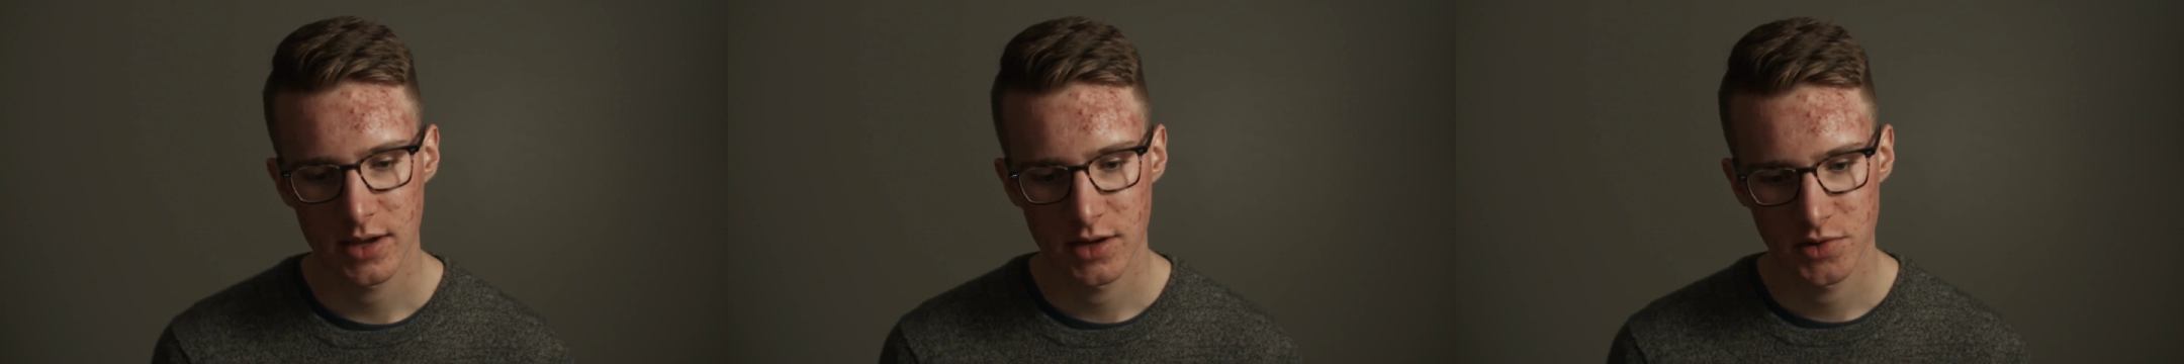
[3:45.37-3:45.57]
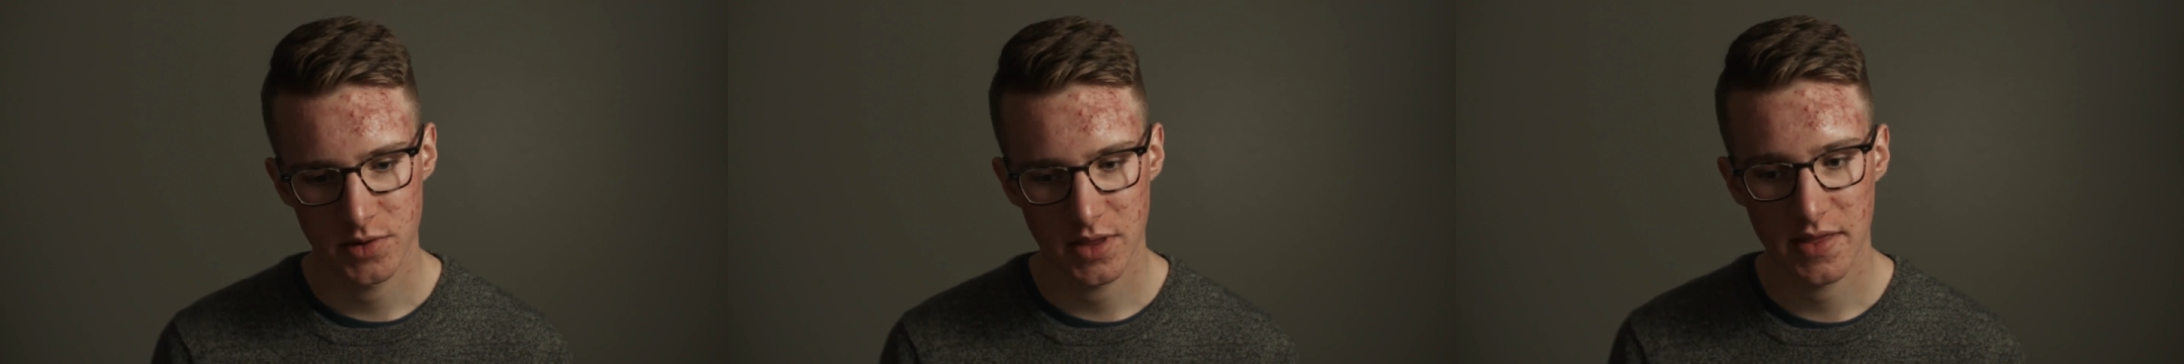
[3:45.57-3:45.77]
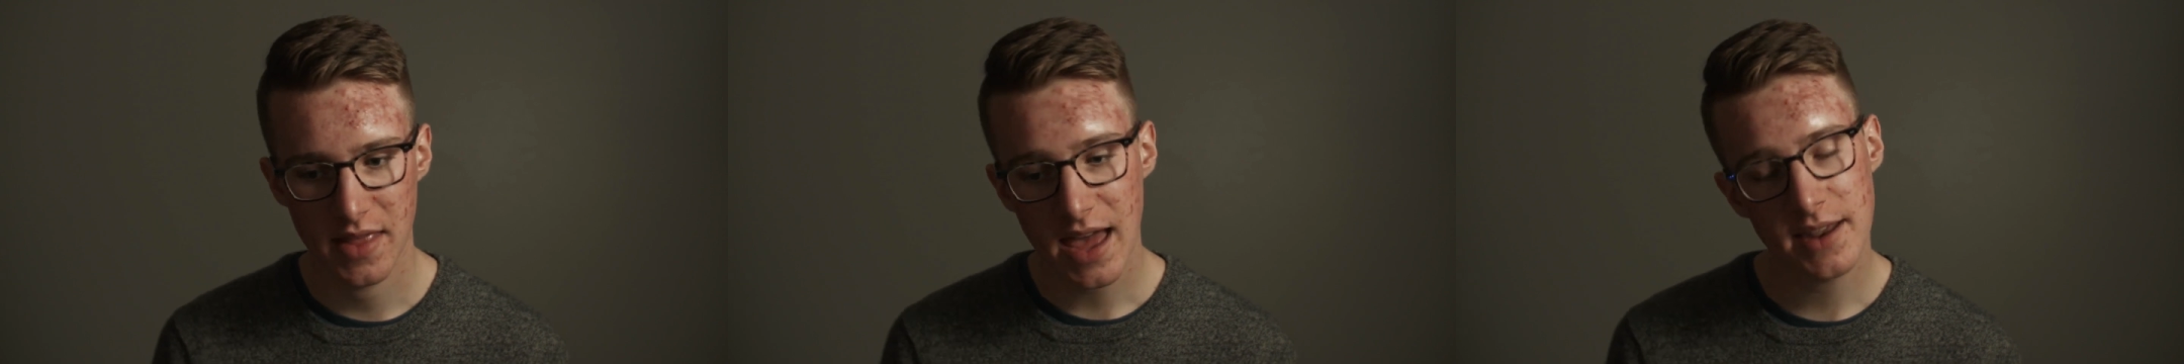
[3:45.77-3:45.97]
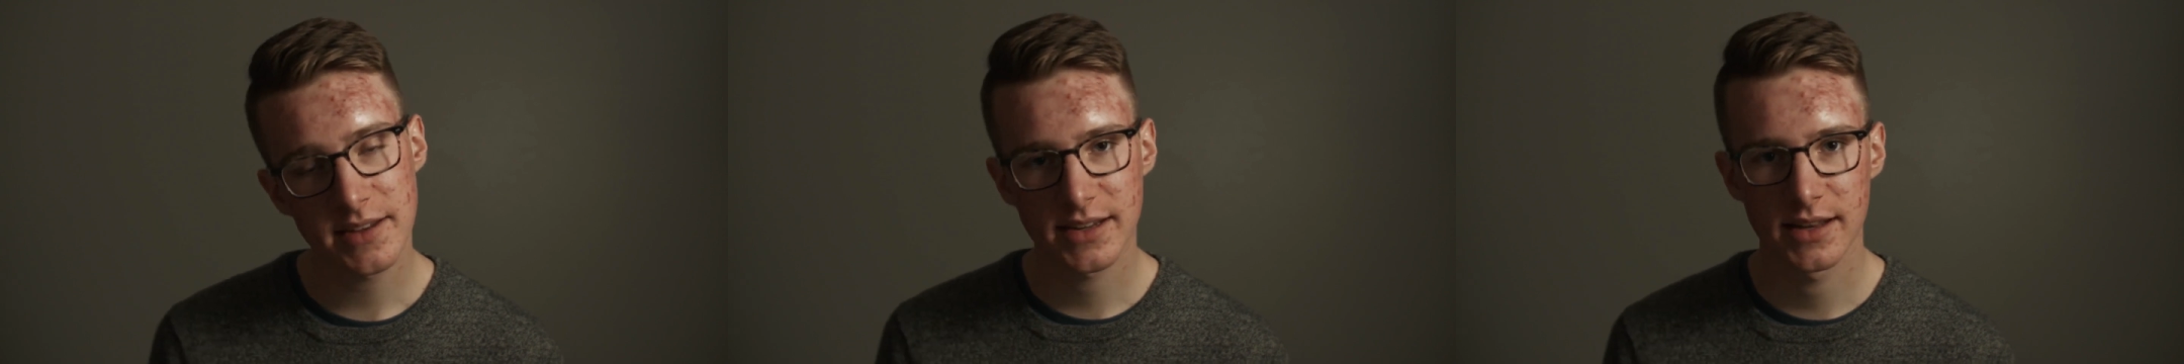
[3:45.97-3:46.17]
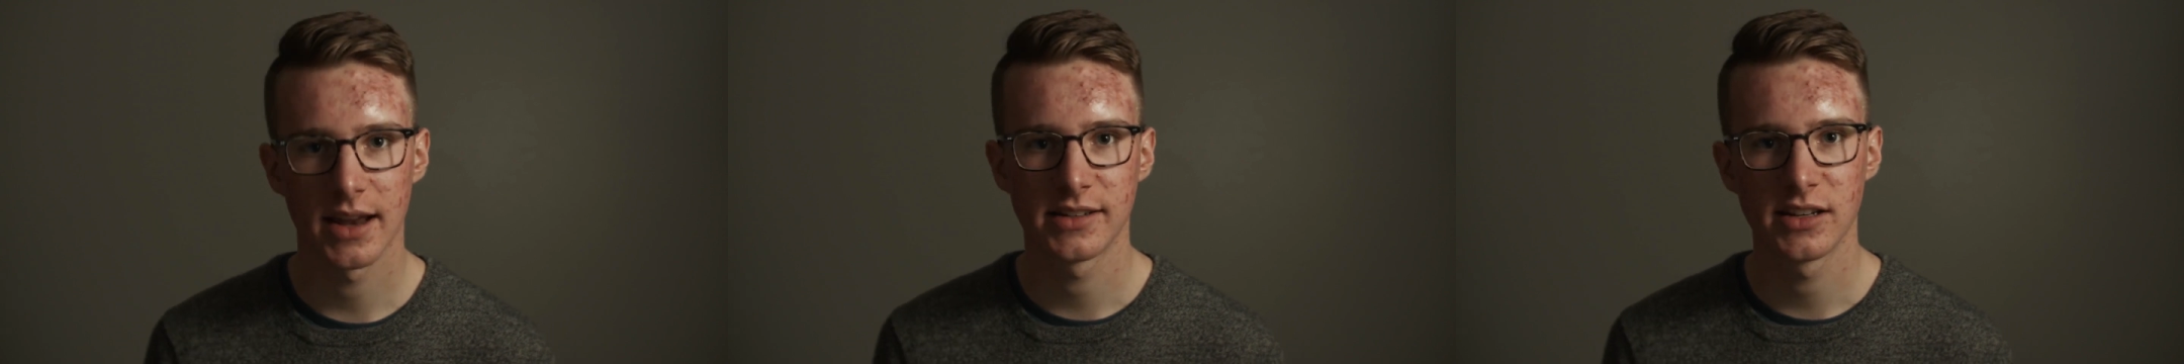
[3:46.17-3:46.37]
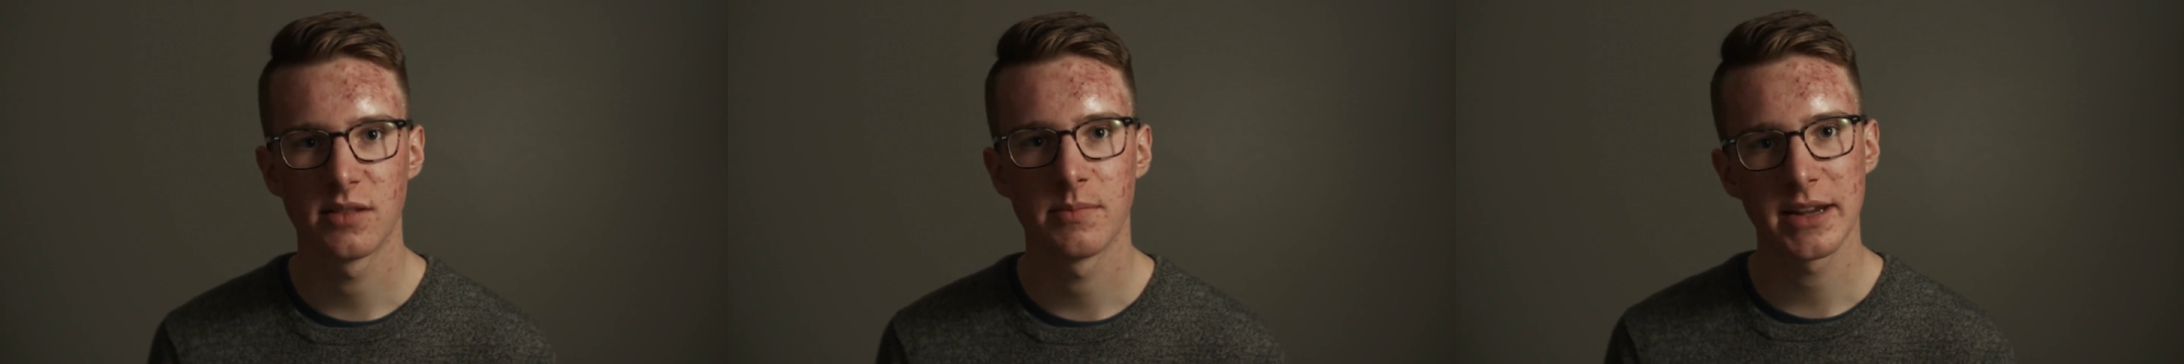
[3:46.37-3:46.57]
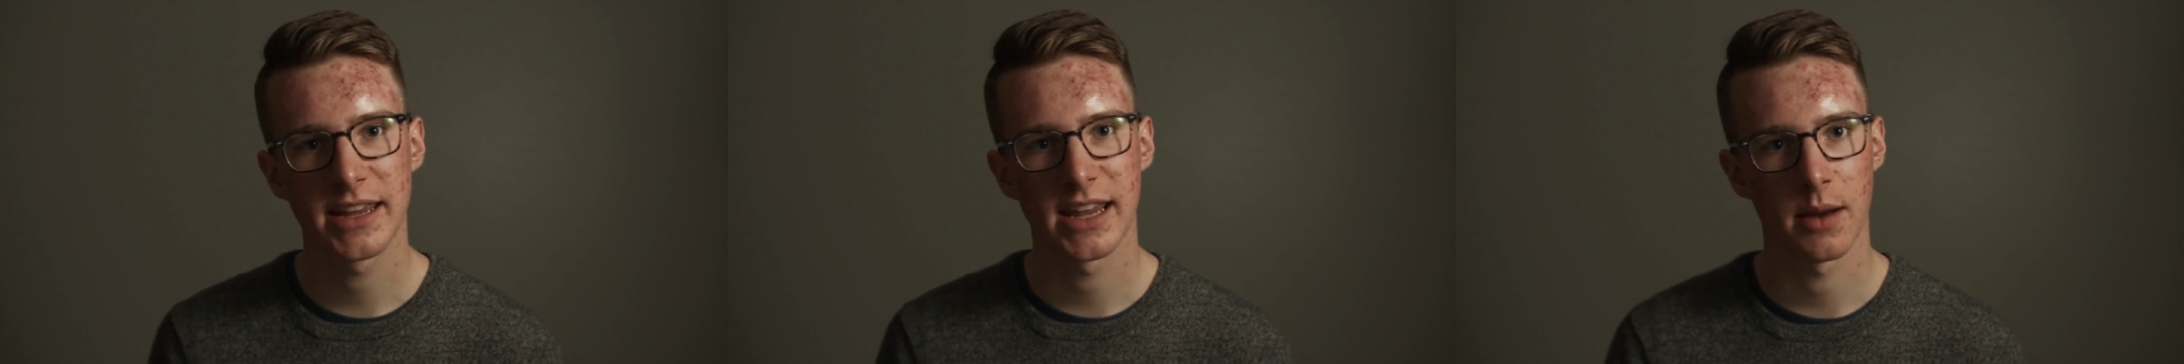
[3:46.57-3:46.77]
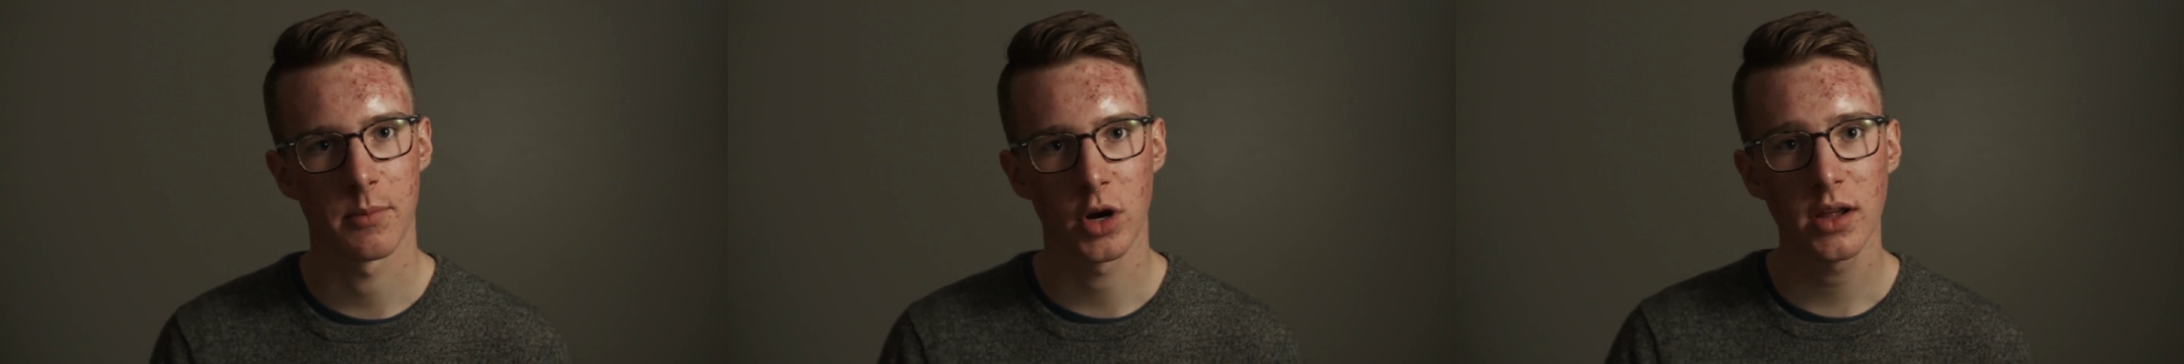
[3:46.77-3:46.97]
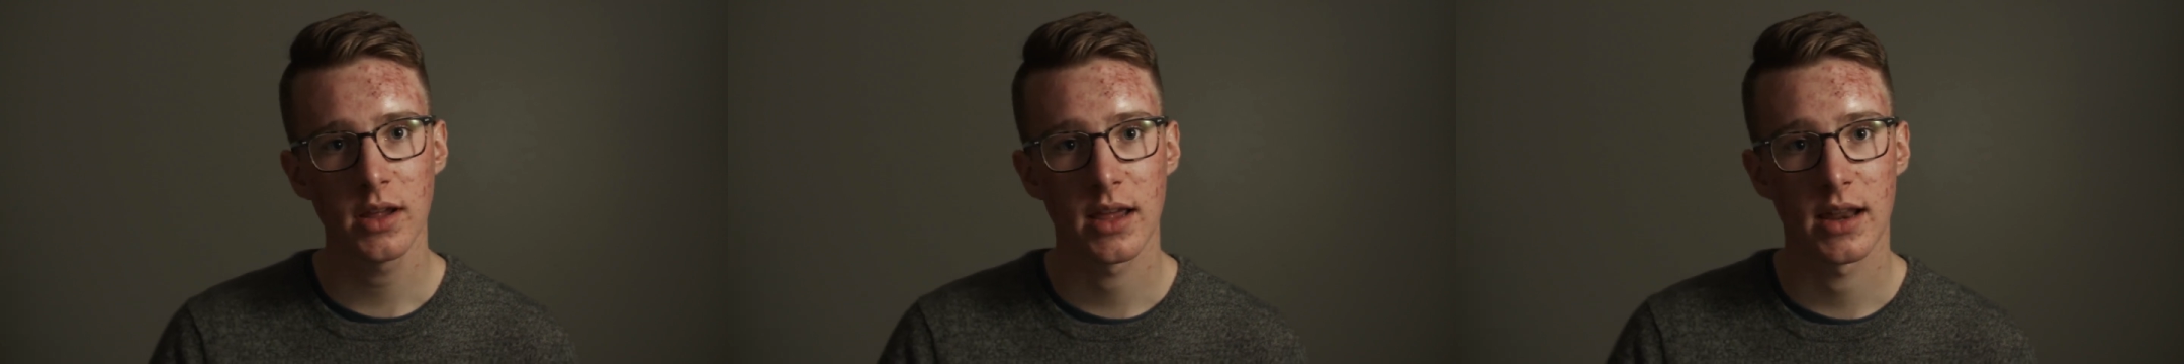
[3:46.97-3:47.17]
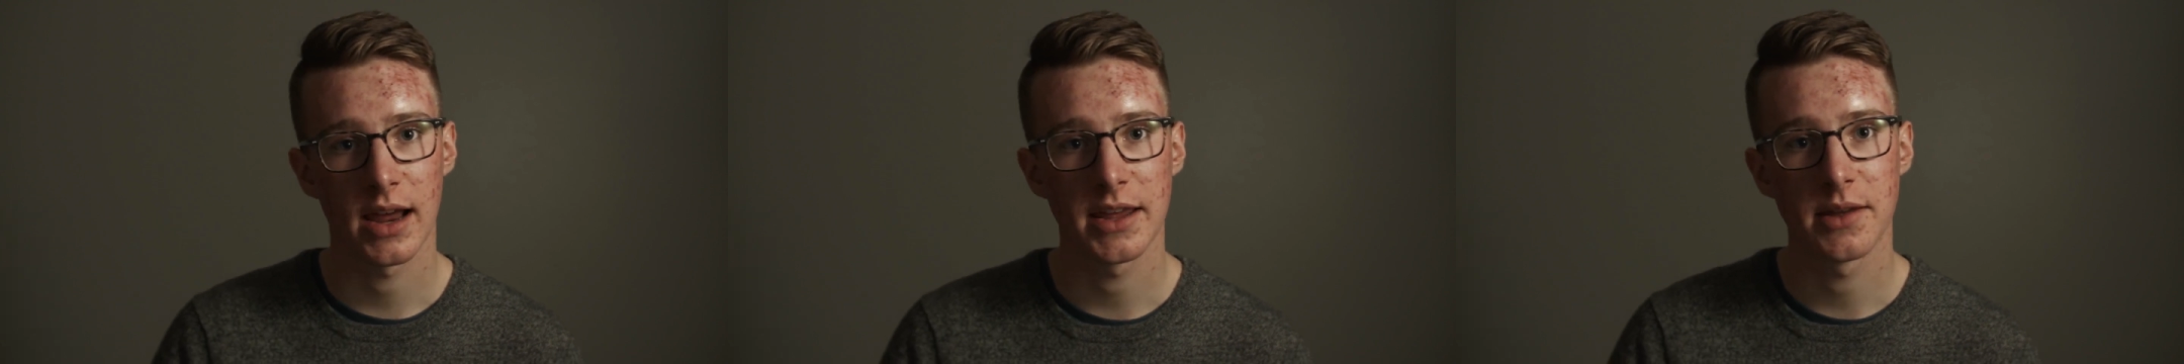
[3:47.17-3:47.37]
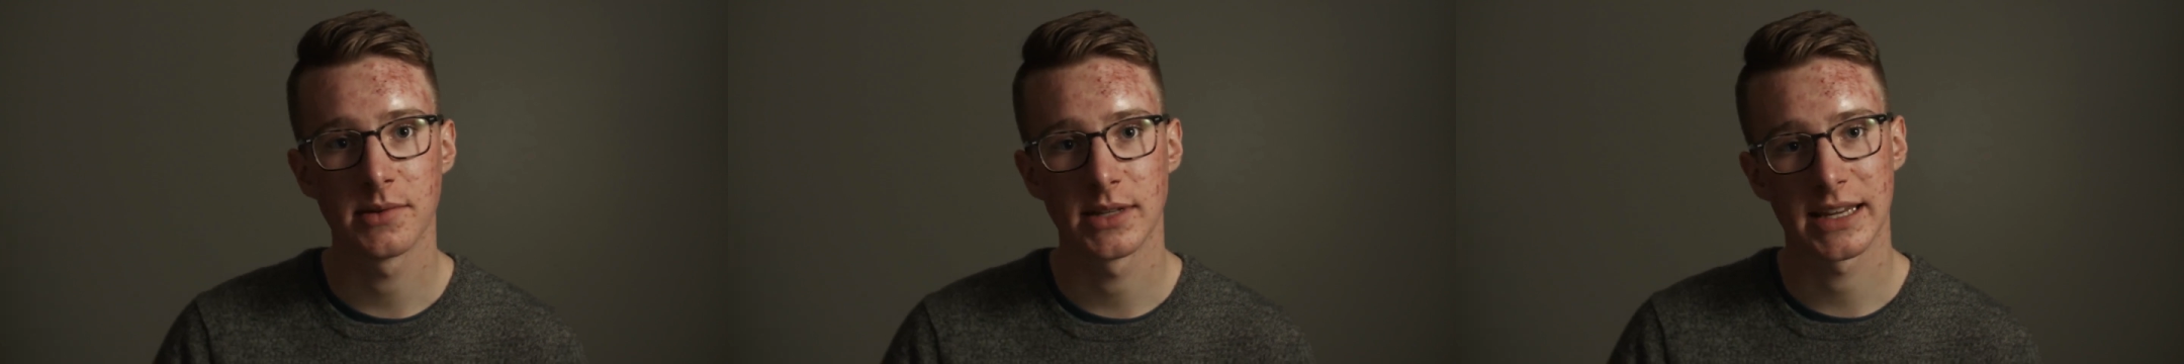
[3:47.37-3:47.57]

So then that is connected to my camera, and I use a